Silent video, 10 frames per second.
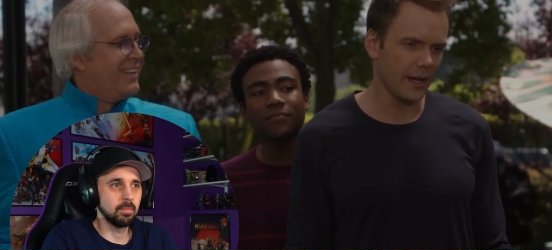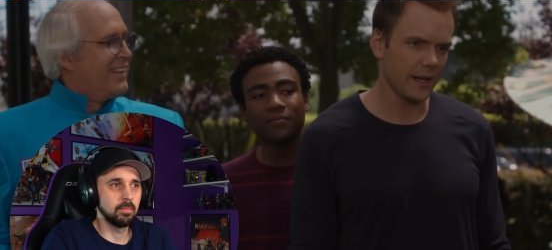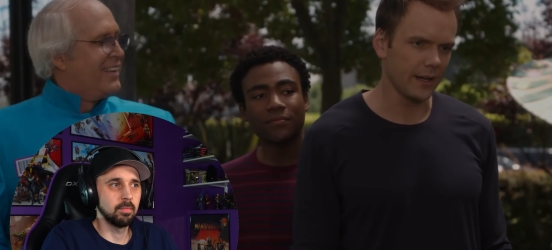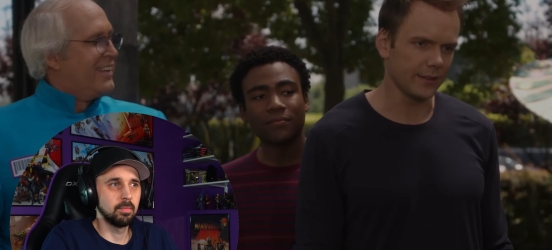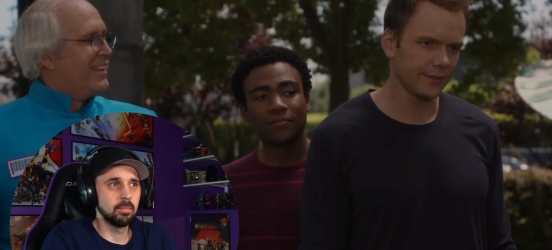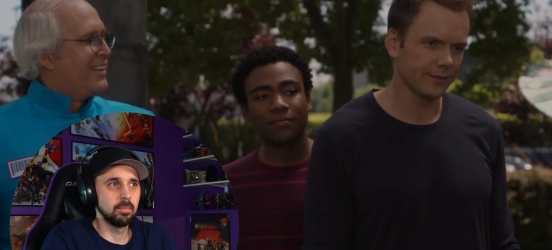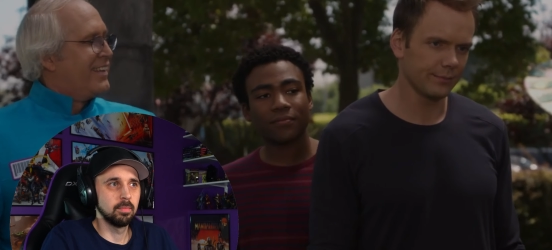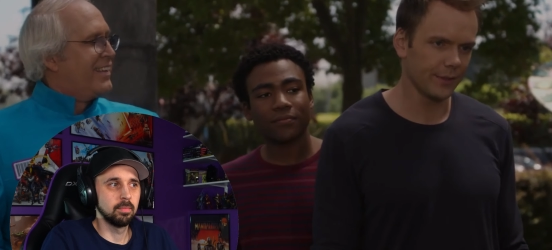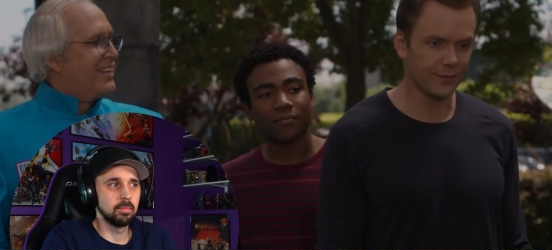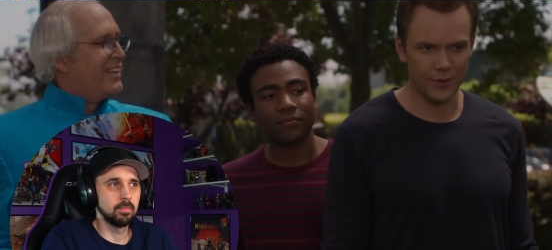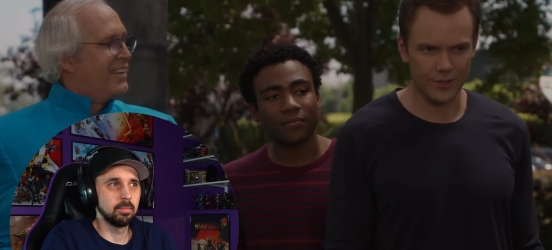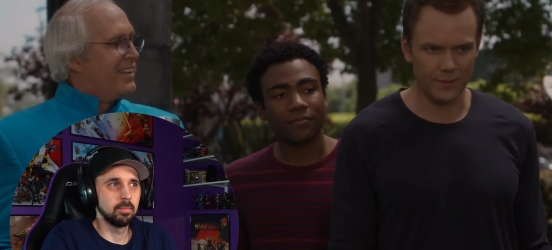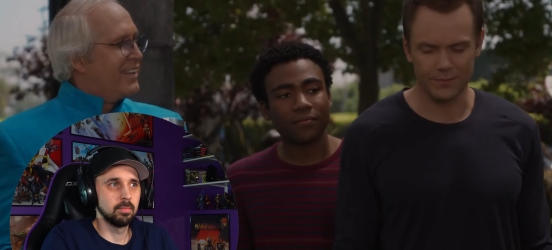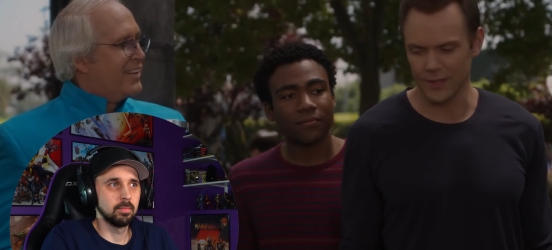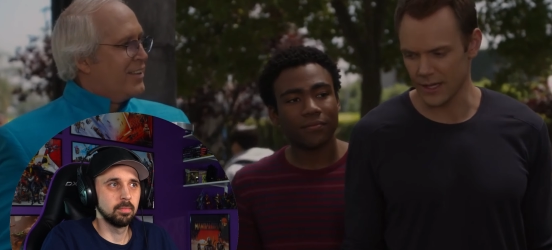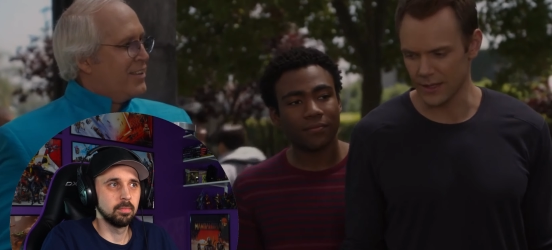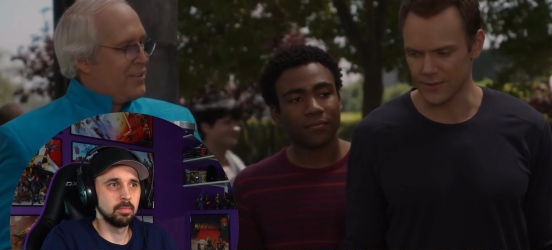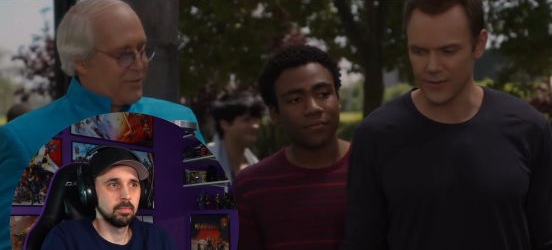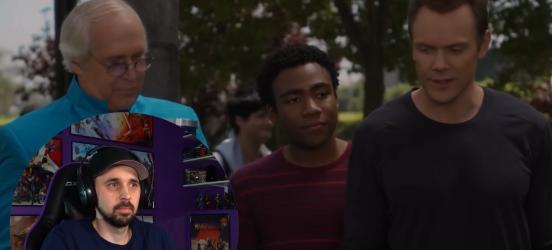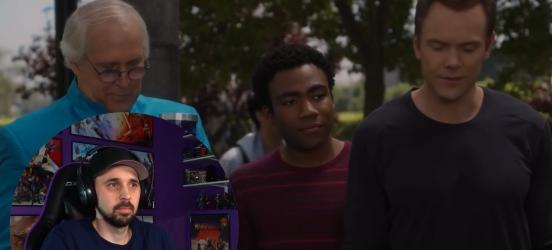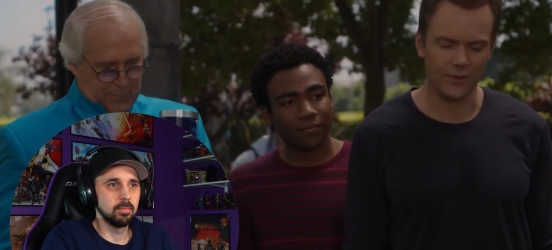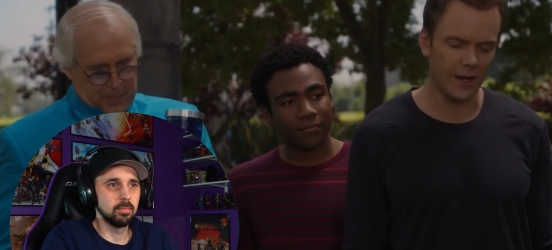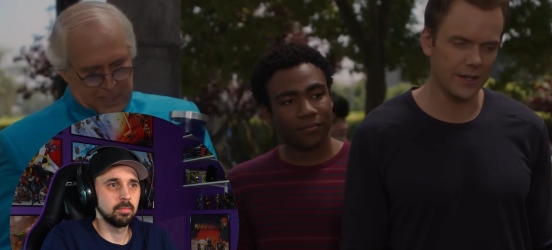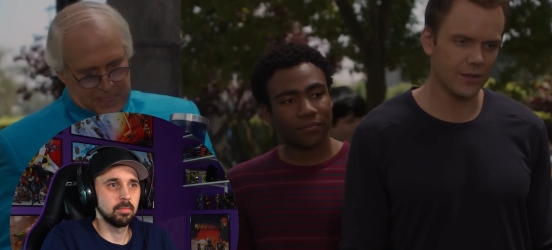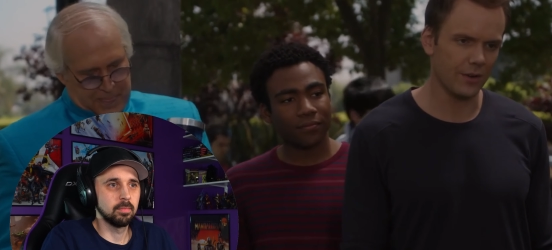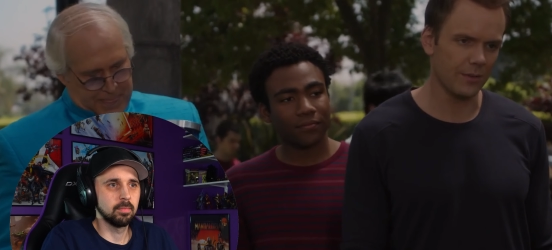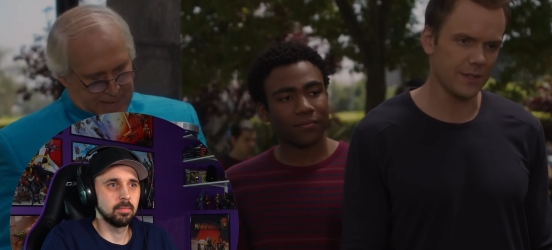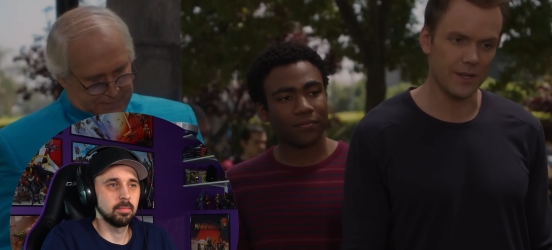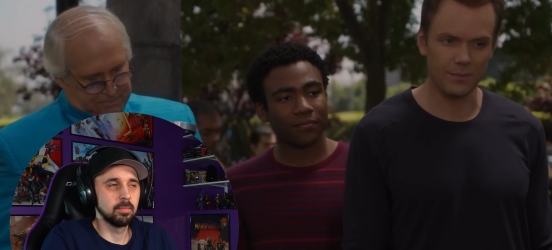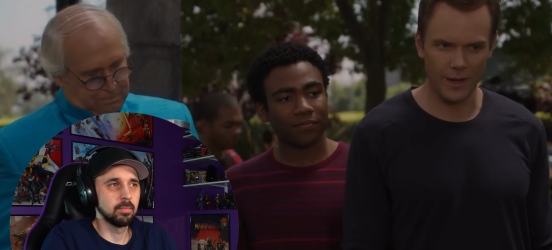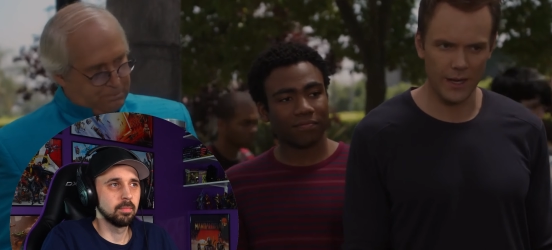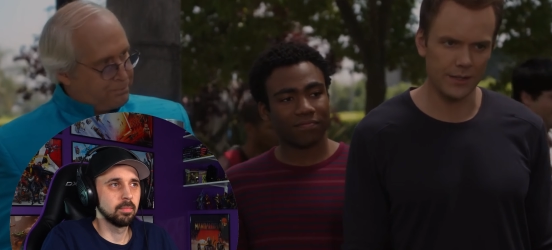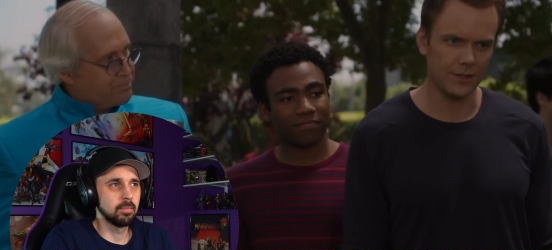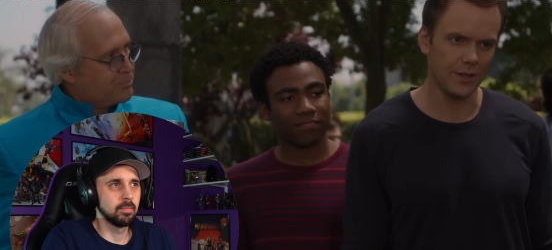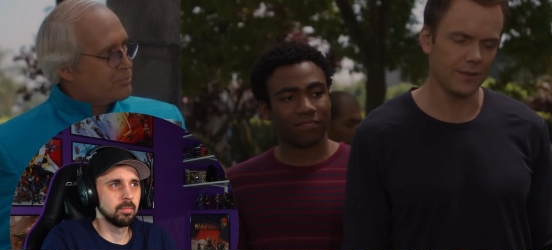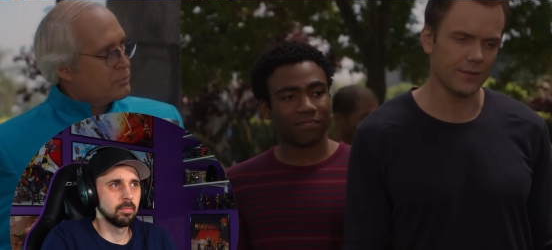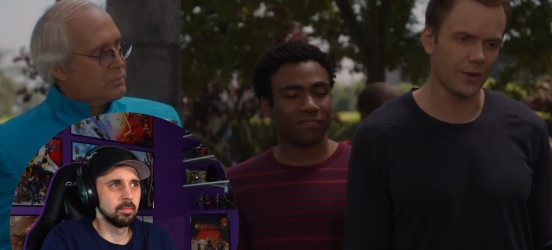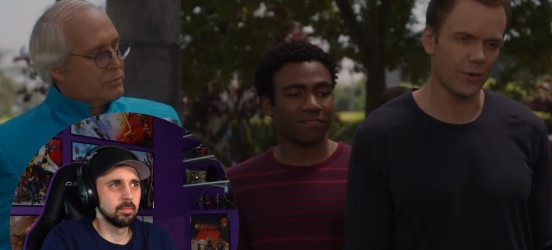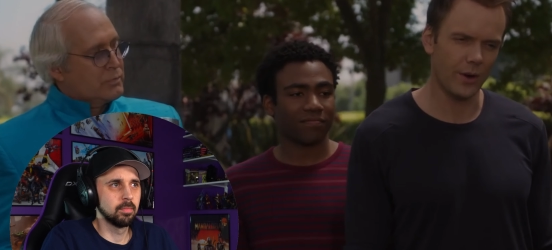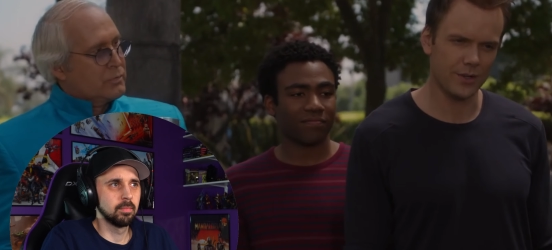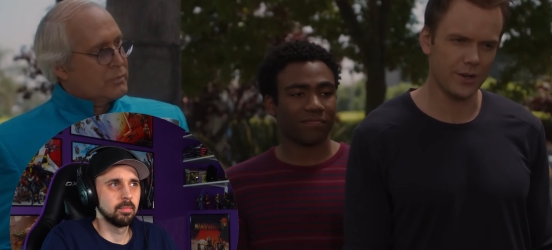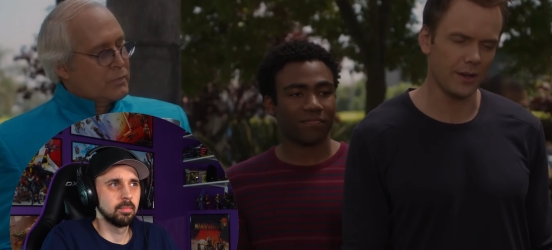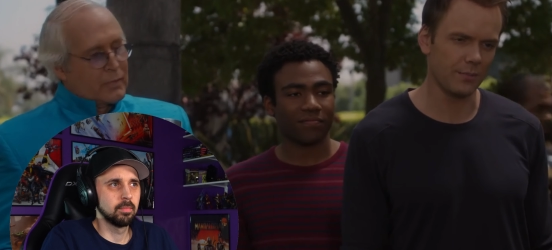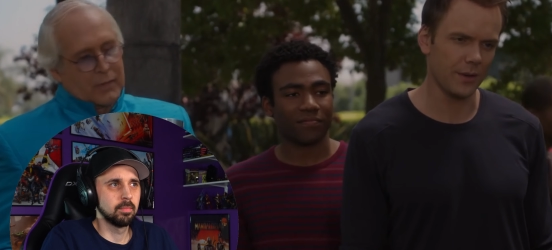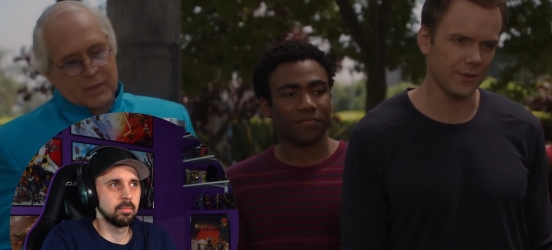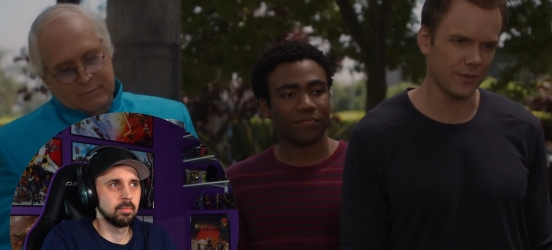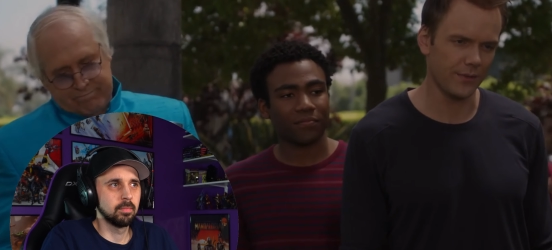Speaker 1: hive. But first, I'm taking these fellas for ice cream as an apology for questioning Pierce's